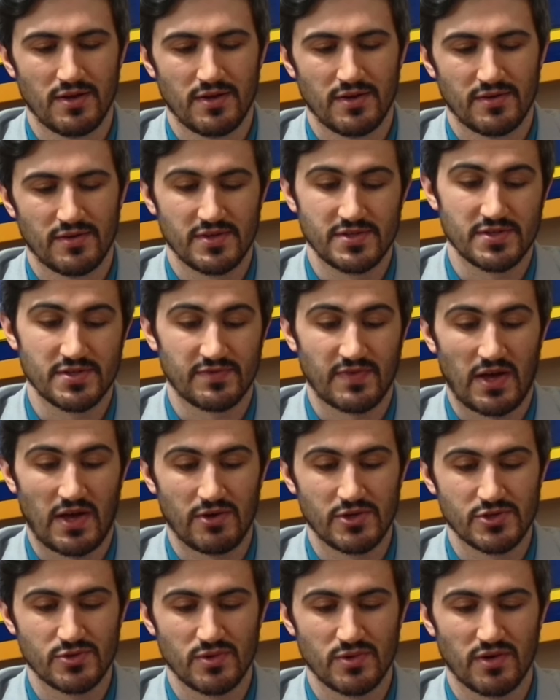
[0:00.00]
This is
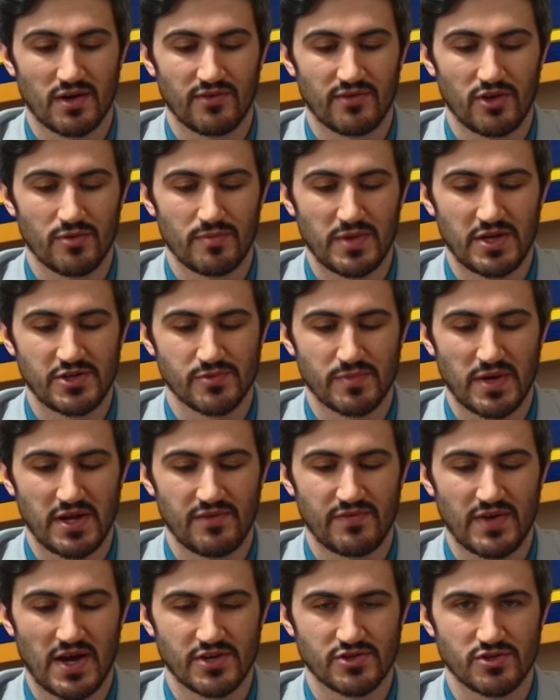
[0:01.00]
following suit of other major
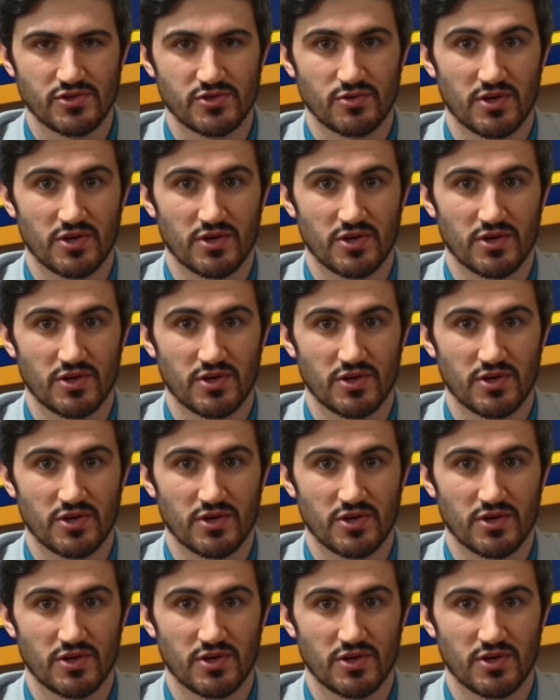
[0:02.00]
manufacturers